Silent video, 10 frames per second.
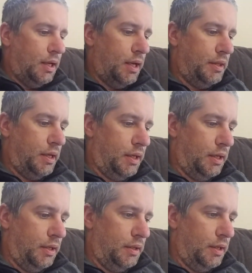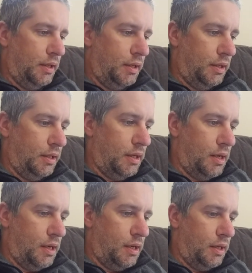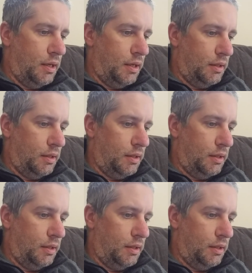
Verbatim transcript: and then uh,